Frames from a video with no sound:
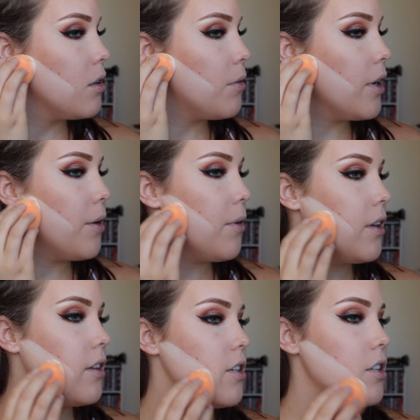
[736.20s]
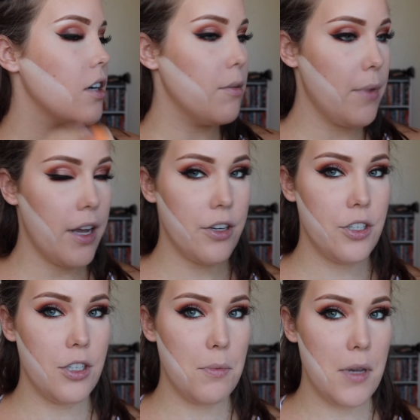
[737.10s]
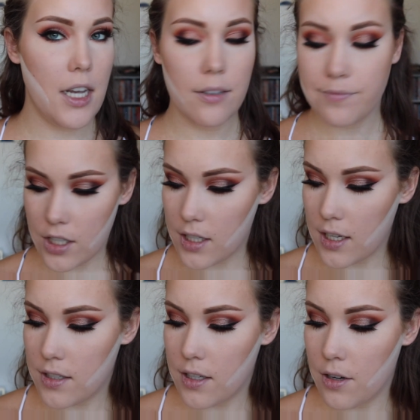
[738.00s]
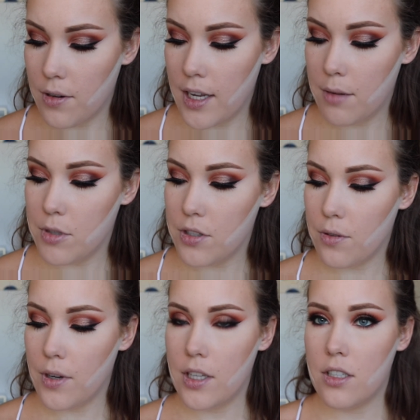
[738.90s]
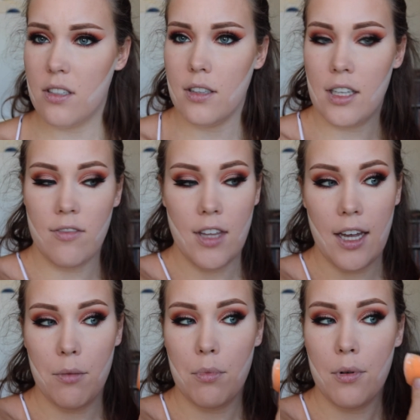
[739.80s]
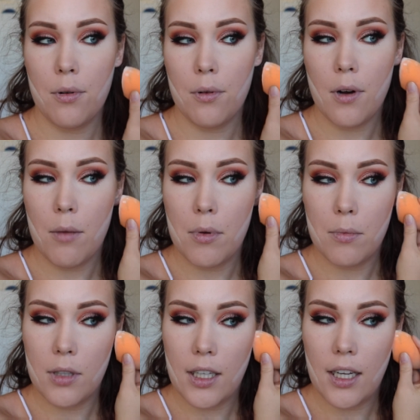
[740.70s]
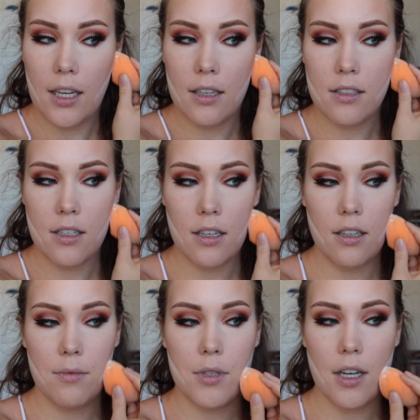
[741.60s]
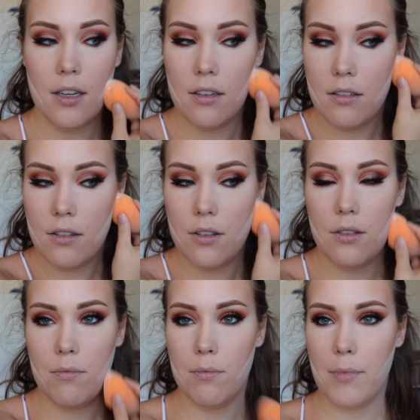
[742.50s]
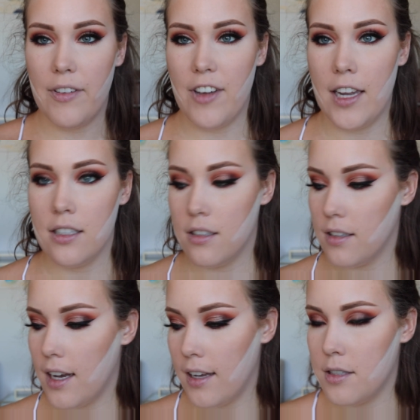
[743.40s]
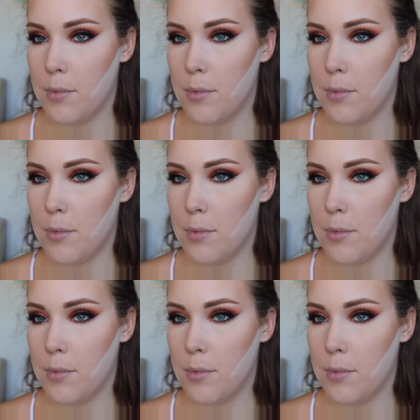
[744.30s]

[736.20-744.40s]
where I want the sharp edge to be, just like so. And I'm just going to leave that probably until I'm done my face, I